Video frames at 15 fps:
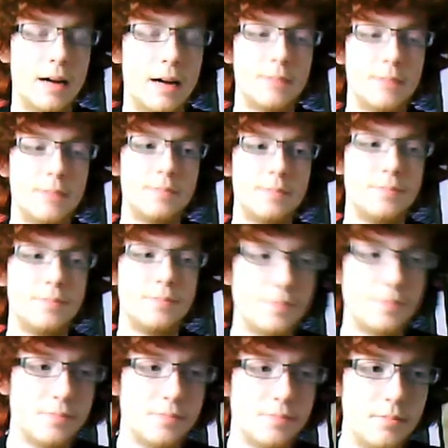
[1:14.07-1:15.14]

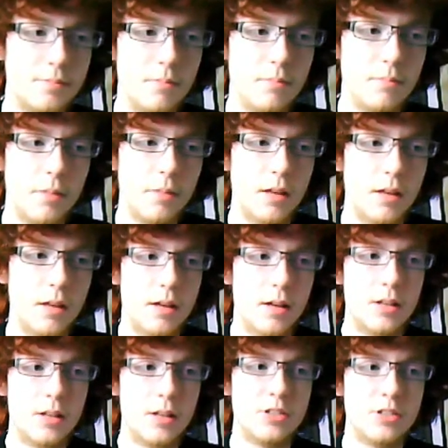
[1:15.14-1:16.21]

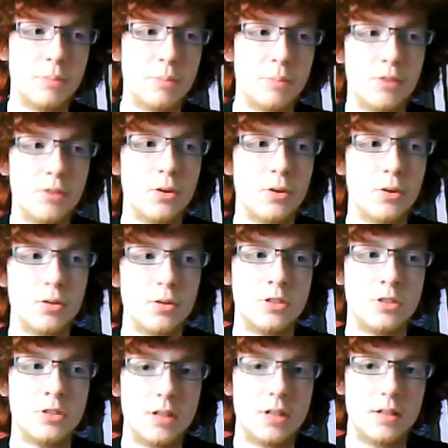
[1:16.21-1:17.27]
But of
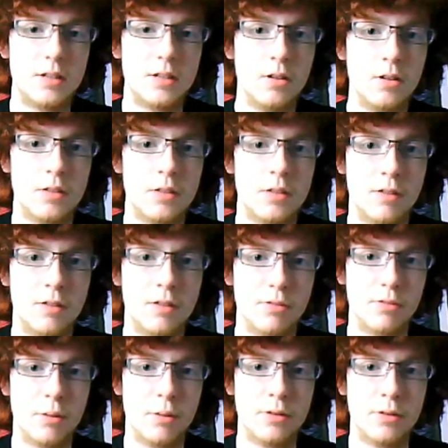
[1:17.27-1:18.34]
course, Scott's in love
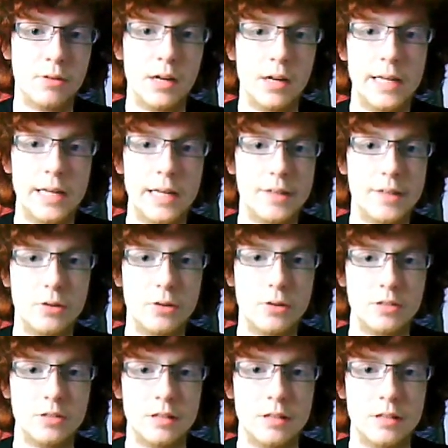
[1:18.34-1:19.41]
with Ramona, and he
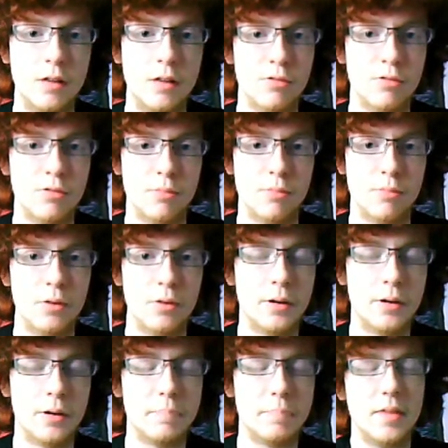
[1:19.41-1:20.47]
knows he's in love with
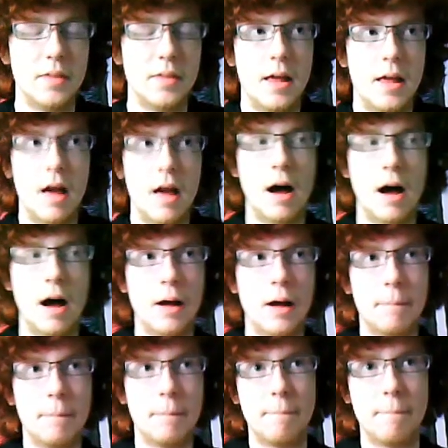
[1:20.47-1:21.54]

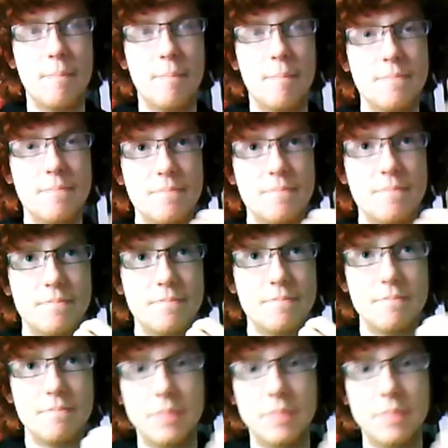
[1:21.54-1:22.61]
Ramona.
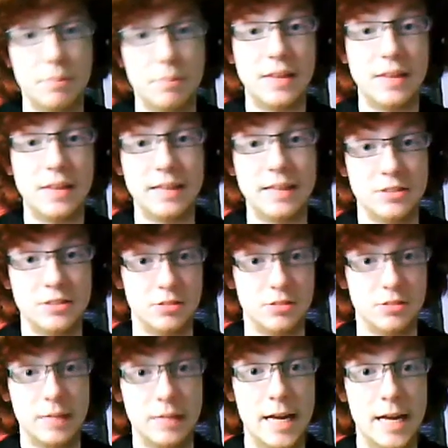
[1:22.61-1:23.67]
But then there's
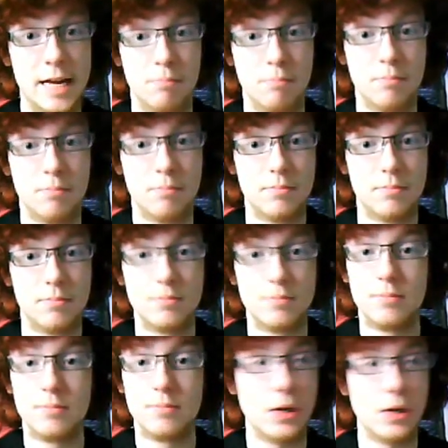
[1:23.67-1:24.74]
Kim,
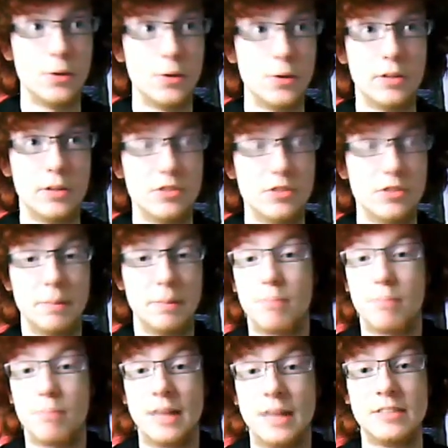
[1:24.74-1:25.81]
who has
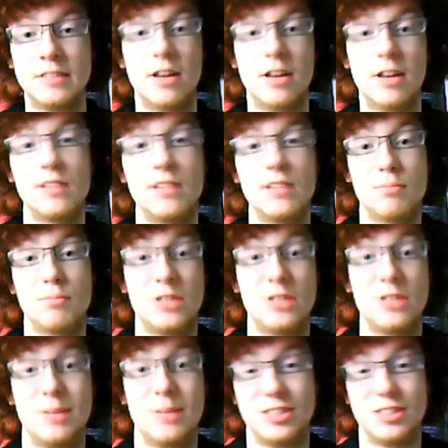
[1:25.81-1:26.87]
been by his side
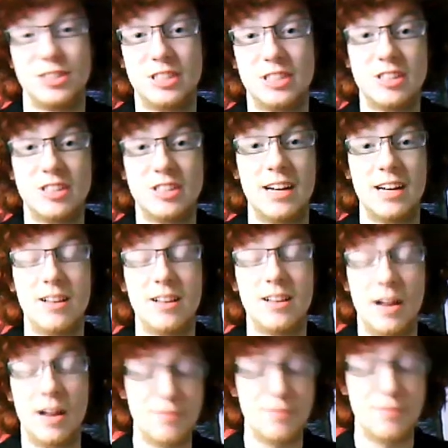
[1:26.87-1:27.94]
pretty much his entire
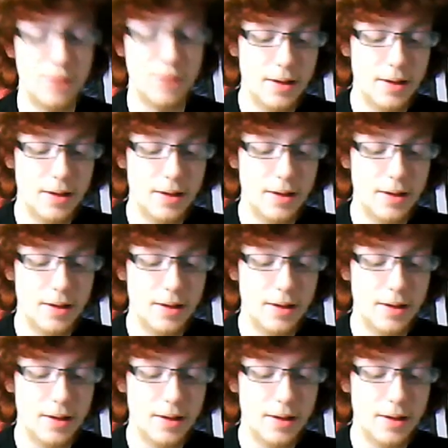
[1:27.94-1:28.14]
life.